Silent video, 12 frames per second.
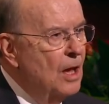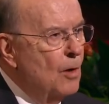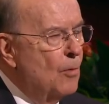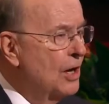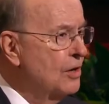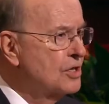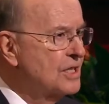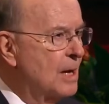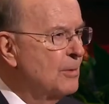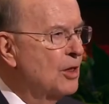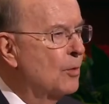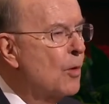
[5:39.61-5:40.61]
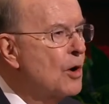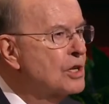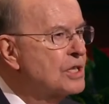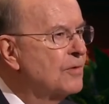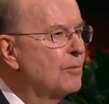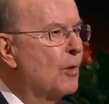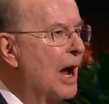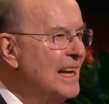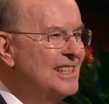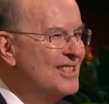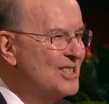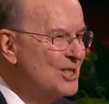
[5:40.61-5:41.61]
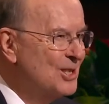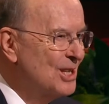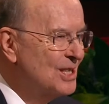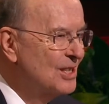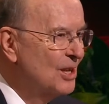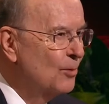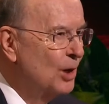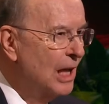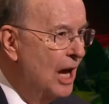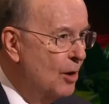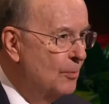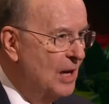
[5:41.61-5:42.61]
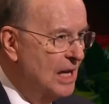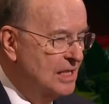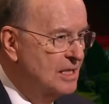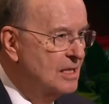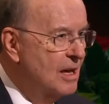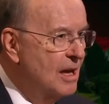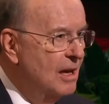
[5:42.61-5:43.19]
What are some of the works of righteousness that will help us